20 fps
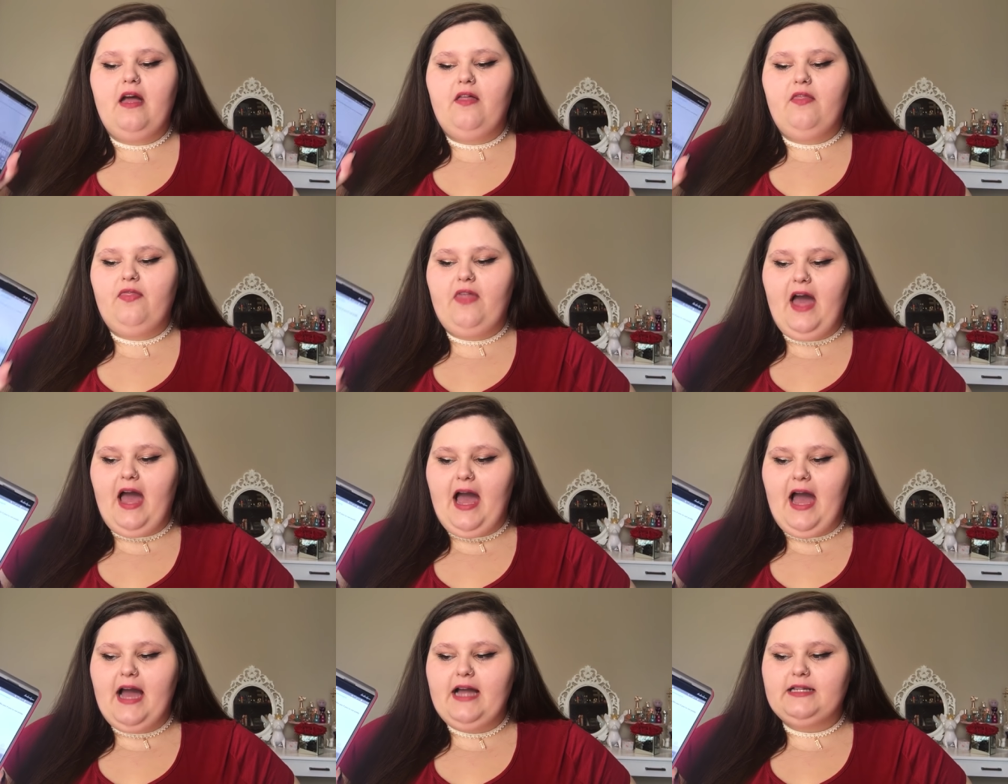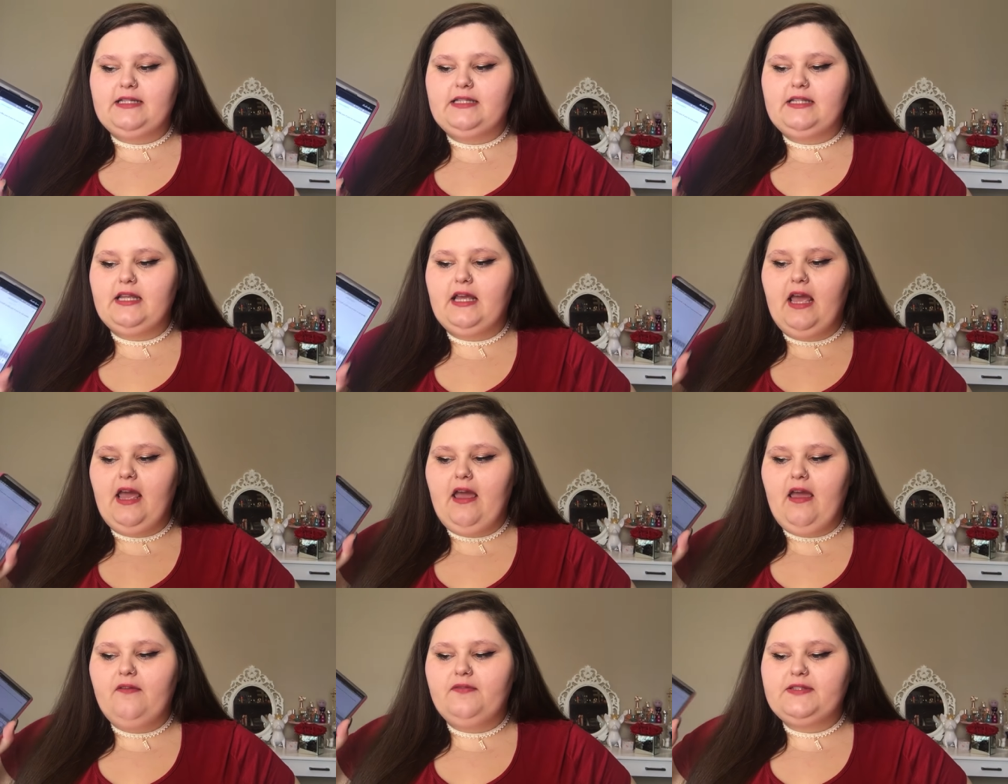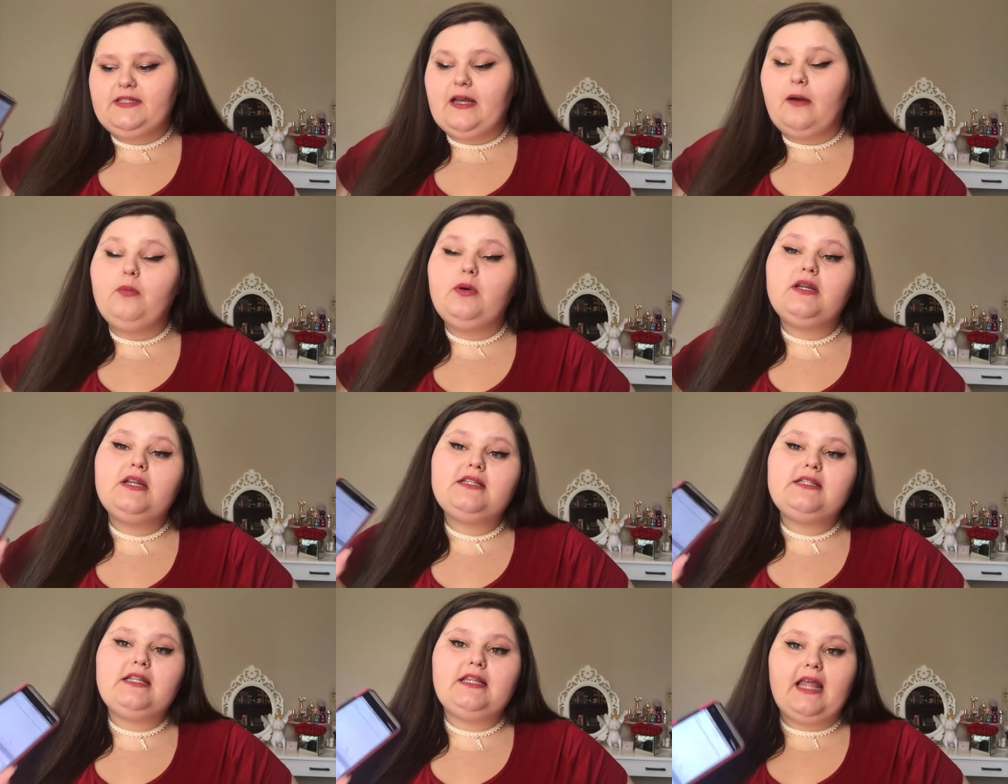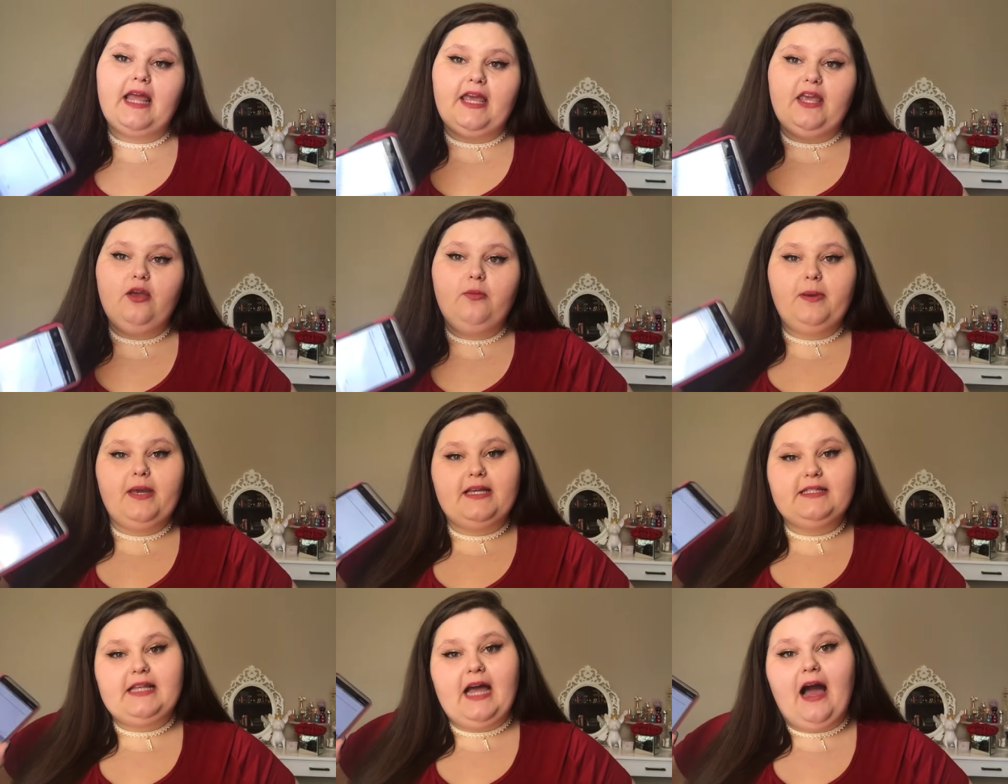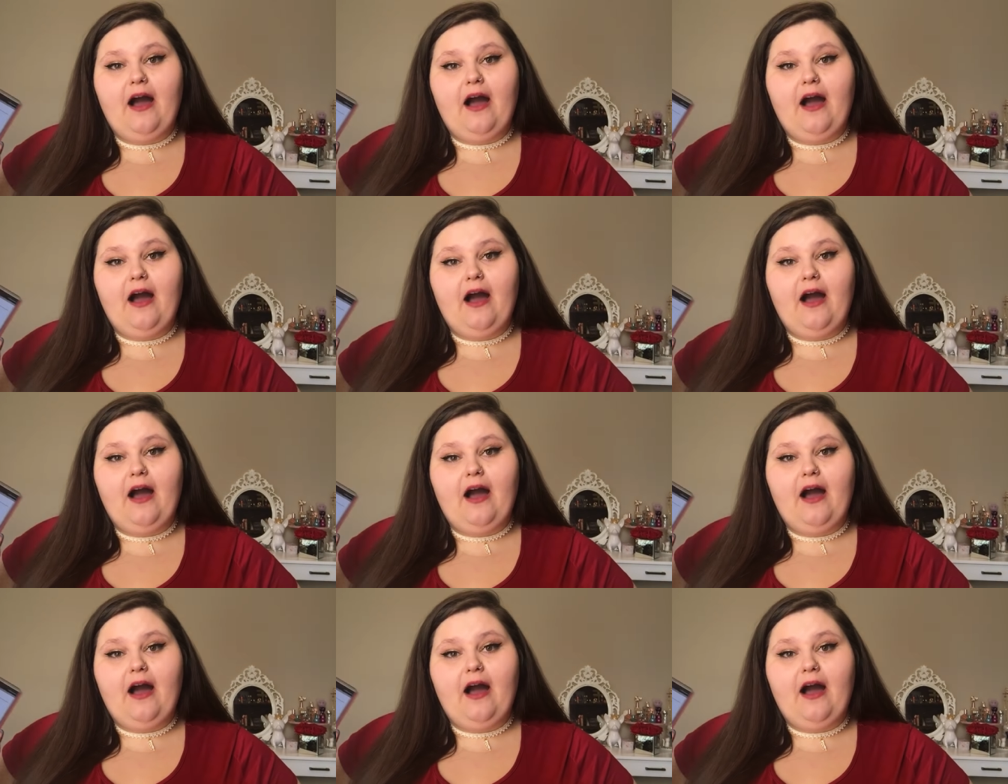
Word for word: that if someone doesn't like you because of